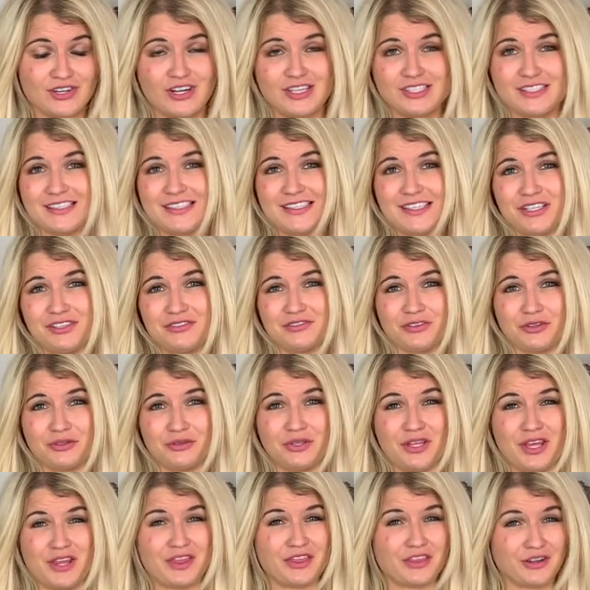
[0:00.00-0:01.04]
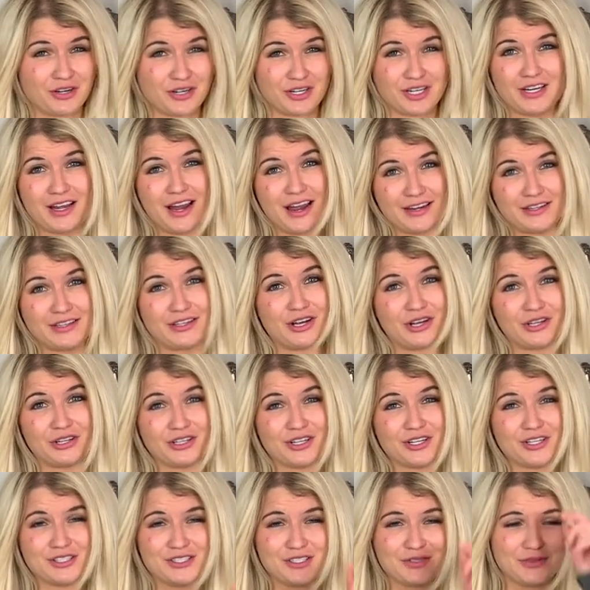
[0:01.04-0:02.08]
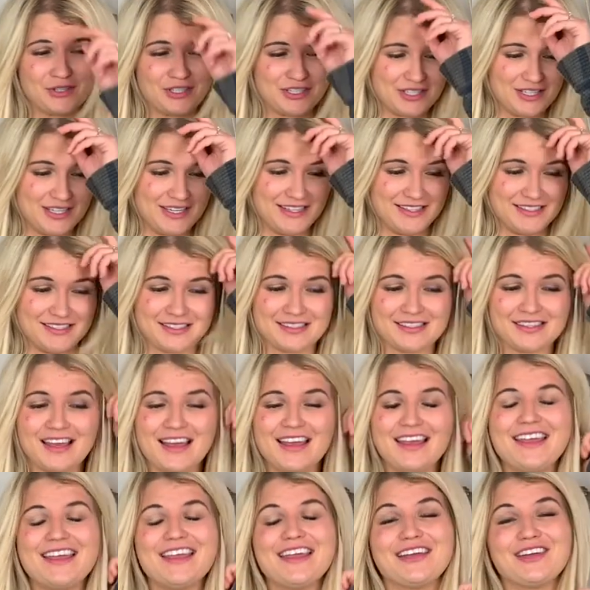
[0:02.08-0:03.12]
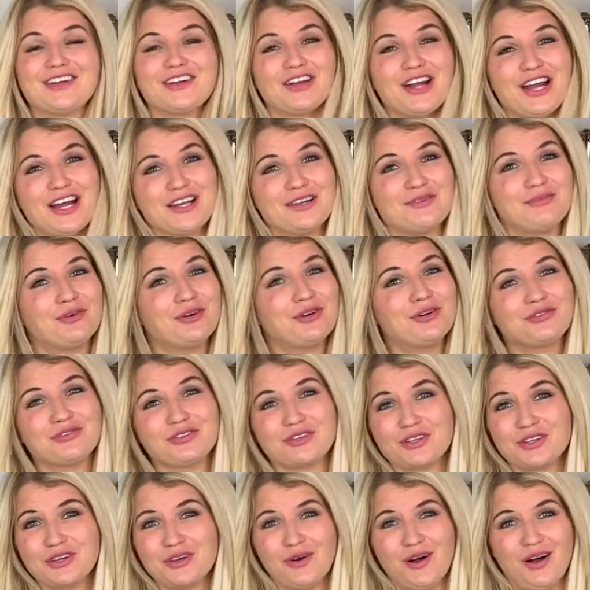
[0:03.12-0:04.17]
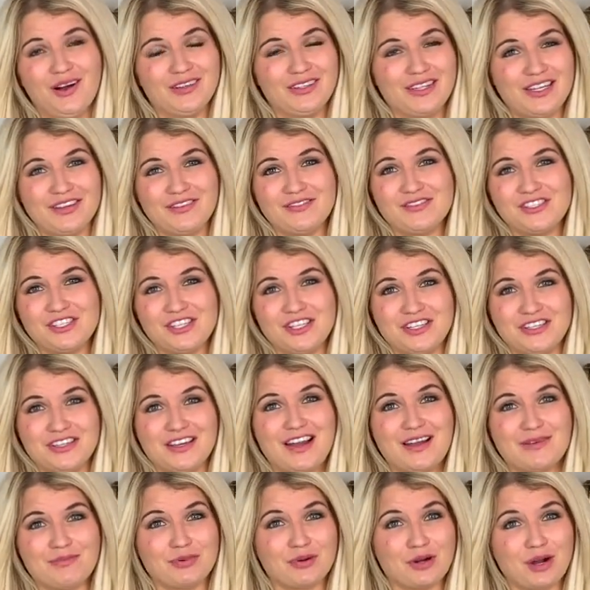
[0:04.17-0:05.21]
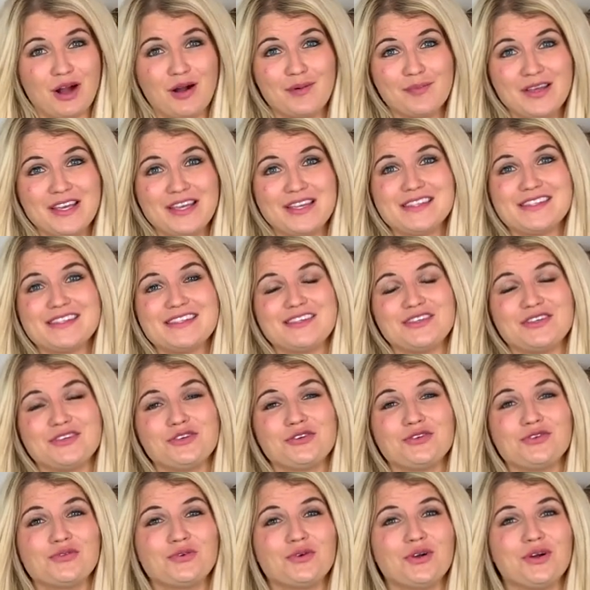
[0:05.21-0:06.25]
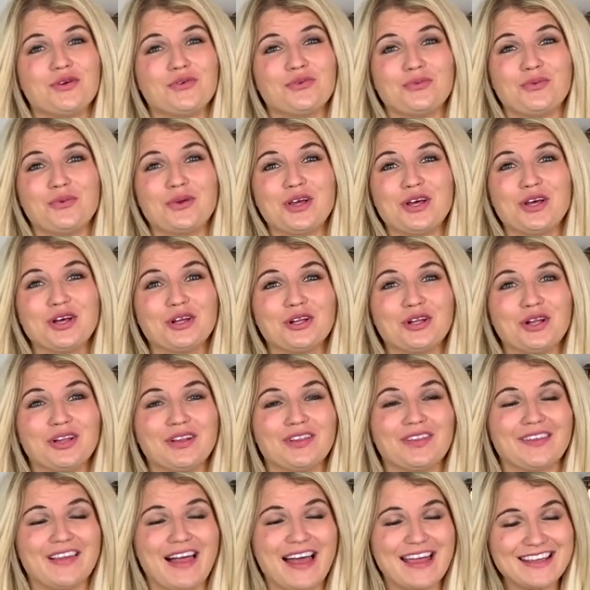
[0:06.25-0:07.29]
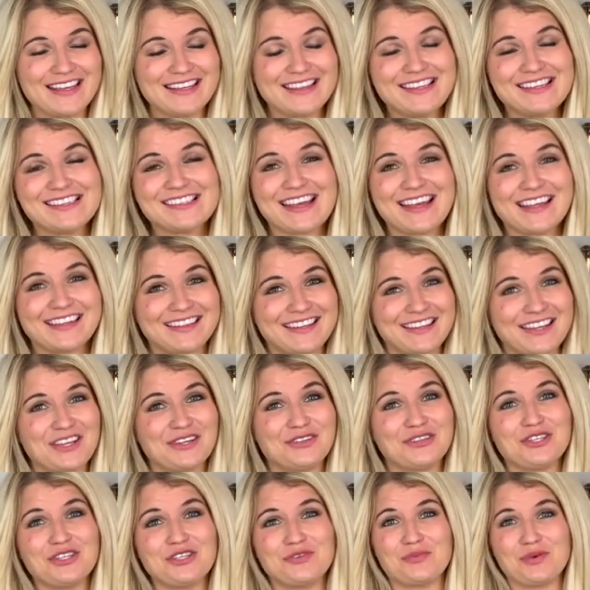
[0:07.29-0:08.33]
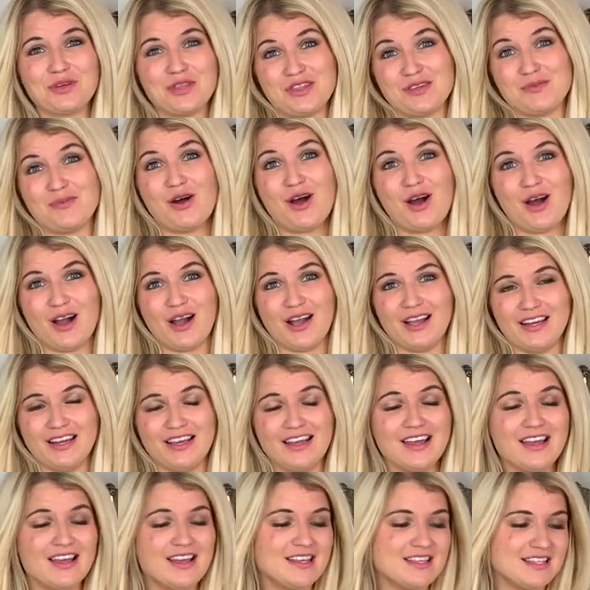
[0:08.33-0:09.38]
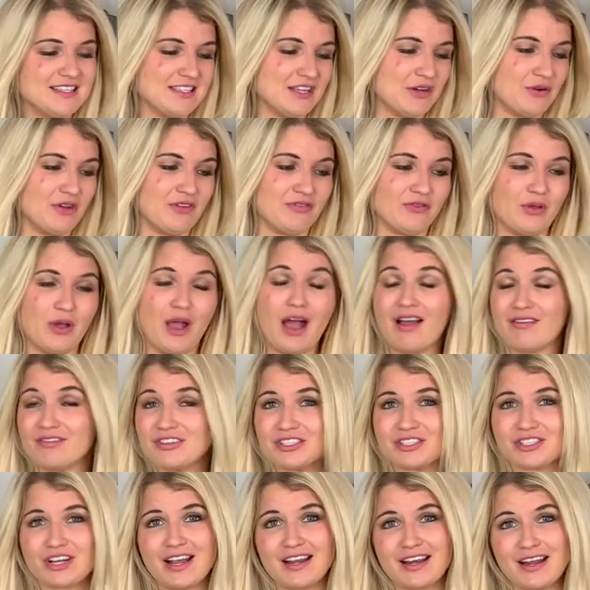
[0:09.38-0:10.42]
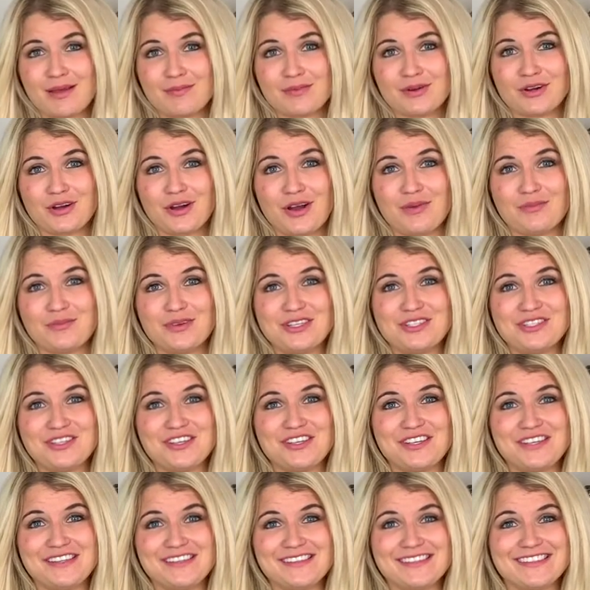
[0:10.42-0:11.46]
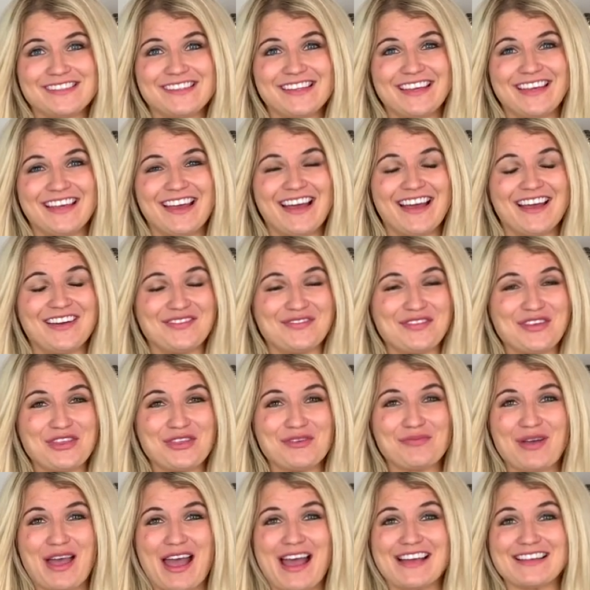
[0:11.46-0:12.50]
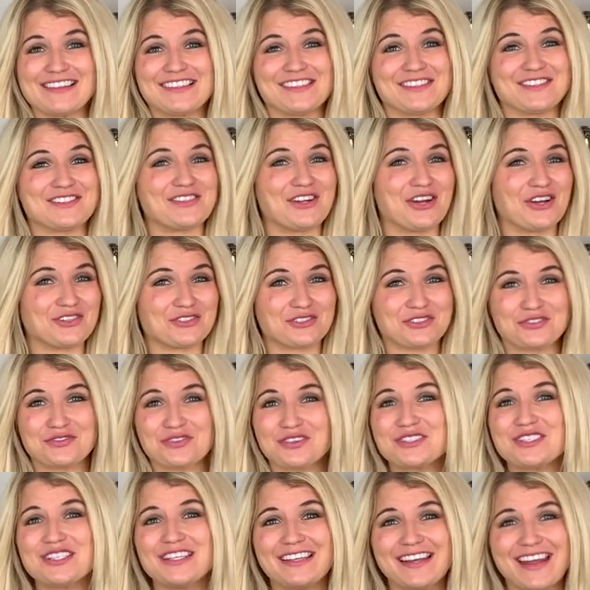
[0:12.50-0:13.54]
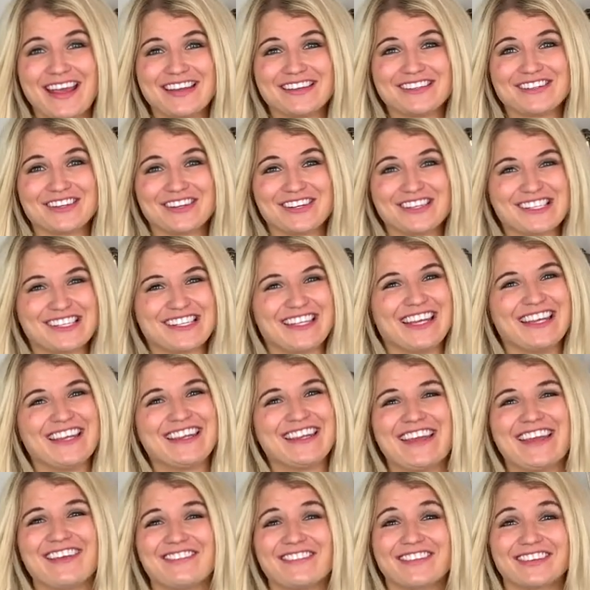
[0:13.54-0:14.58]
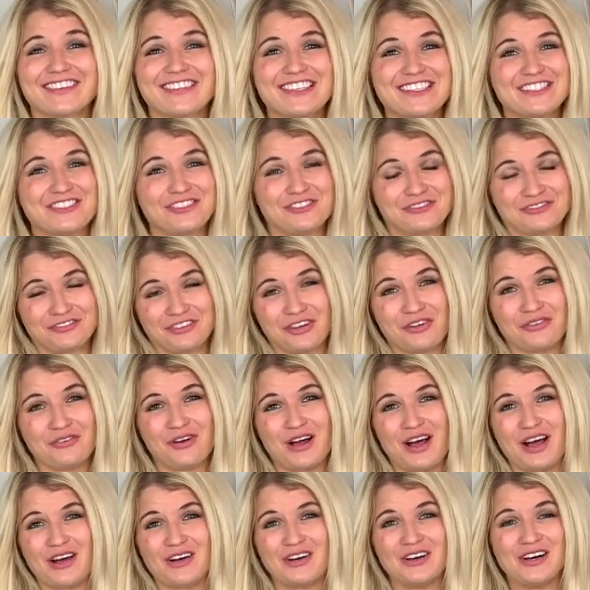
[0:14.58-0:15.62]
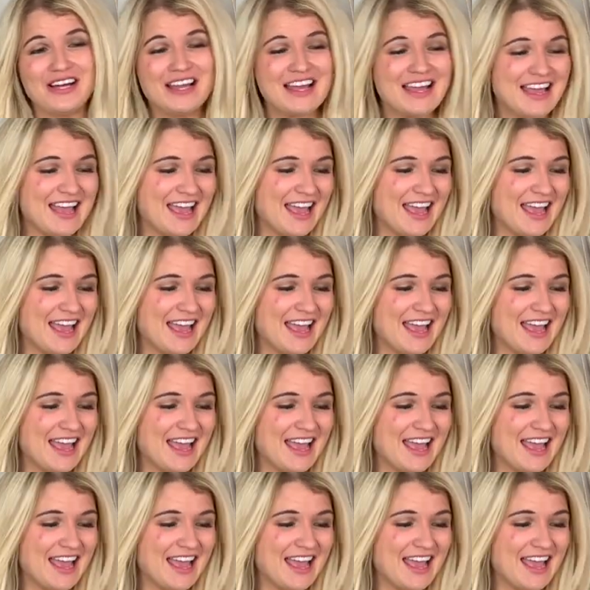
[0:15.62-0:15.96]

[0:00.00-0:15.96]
are on sale for only $39, which is incredible for the quality of jean. I promise you will like these, I think, when you put them on. So if you haven't tried Abercrombie jeans um, in the past, it's not just for teenagers. they really do fit well.